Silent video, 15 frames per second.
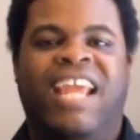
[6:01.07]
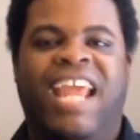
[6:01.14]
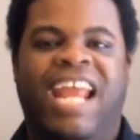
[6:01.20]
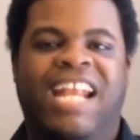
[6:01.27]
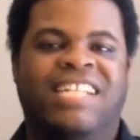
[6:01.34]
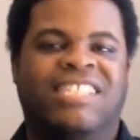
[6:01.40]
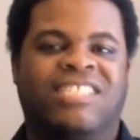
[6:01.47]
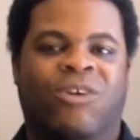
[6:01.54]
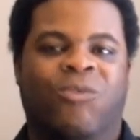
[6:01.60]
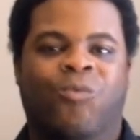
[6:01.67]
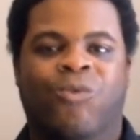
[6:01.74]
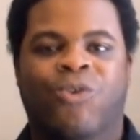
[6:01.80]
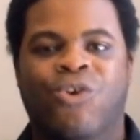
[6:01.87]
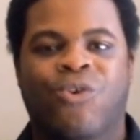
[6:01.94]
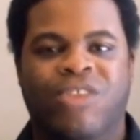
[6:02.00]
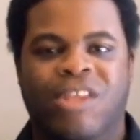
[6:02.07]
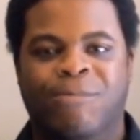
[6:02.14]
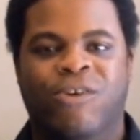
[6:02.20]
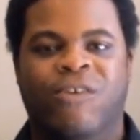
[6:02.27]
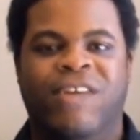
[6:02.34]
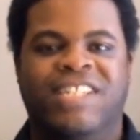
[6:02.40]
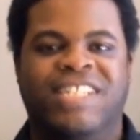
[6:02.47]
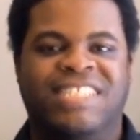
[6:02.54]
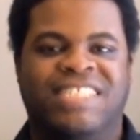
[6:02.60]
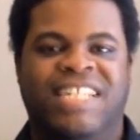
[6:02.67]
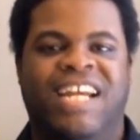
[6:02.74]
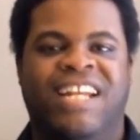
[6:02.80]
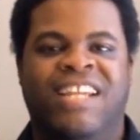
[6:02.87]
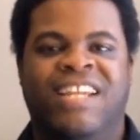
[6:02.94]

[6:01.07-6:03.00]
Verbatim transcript: And it doesn't ruin the movie. It's just that,